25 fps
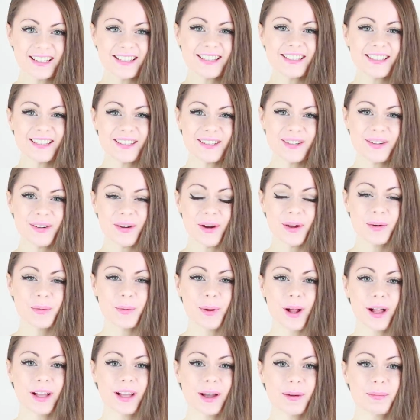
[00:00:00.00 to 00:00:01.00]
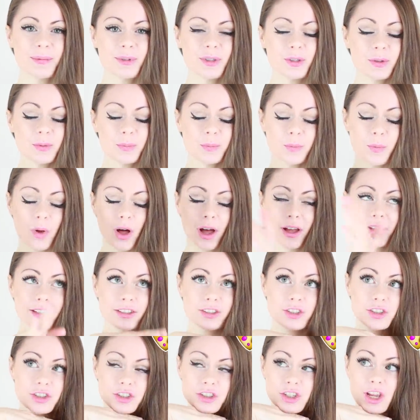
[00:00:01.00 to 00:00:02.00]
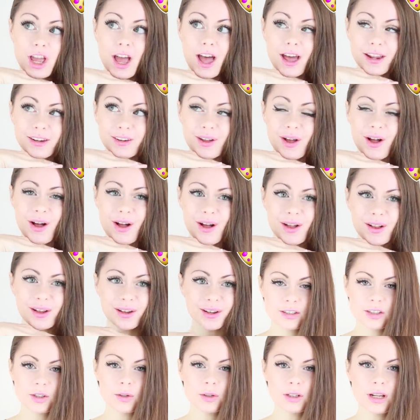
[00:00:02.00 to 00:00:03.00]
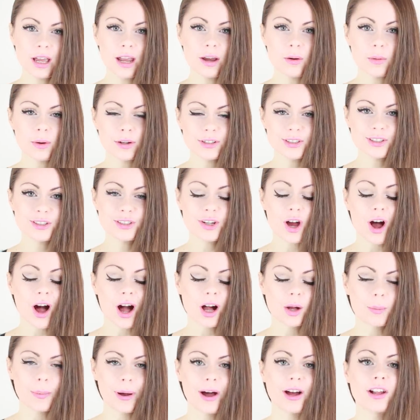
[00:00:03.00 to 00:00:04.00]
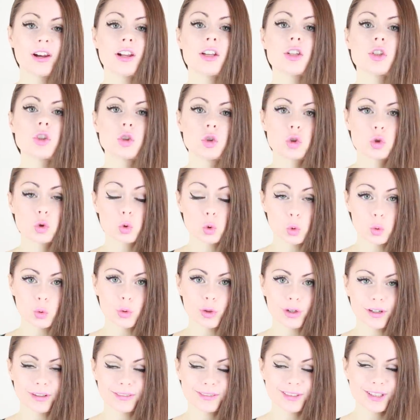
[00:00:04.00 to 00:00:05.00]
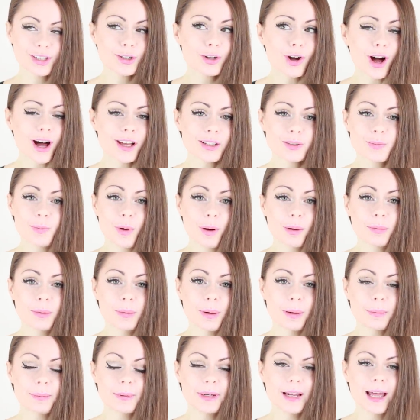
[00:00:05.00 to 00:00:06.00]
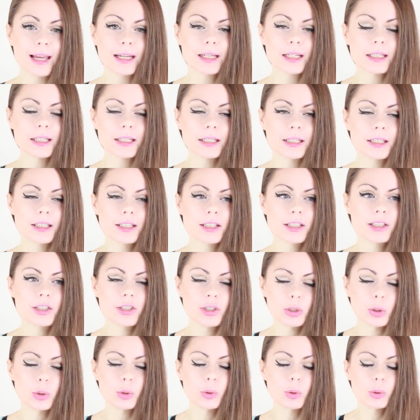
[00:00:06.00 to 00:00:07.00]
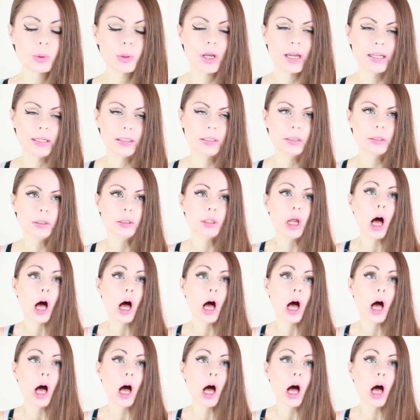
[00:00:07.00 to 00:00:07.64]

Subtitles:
it's Sue and welcome to my channel. Today I want to talk about school. You guys probably might be like, Sue, can you